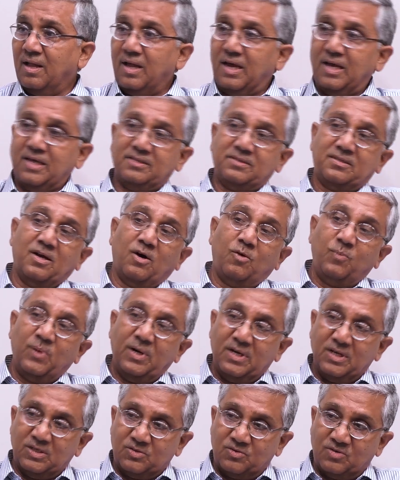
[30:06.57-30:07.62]
as
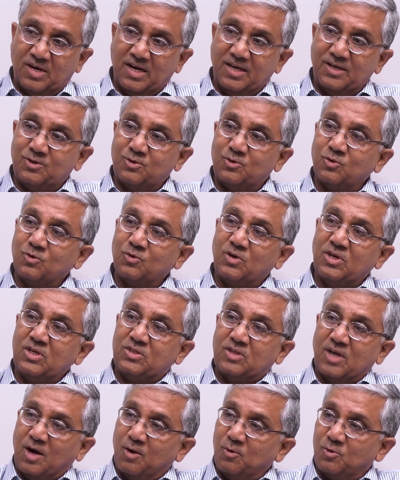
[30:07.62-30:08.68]
government has tried to
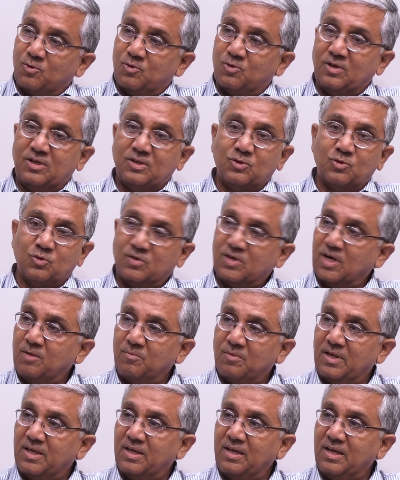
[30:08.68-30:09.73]
reach out into
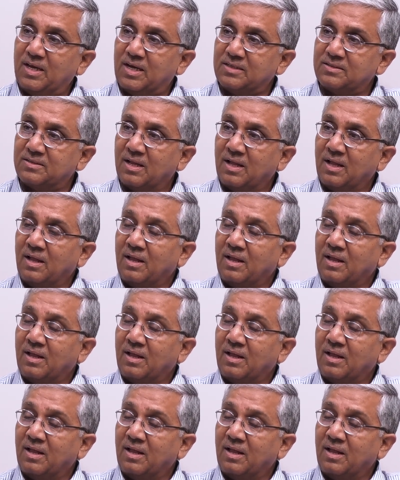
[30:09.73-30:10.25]
tribal areas,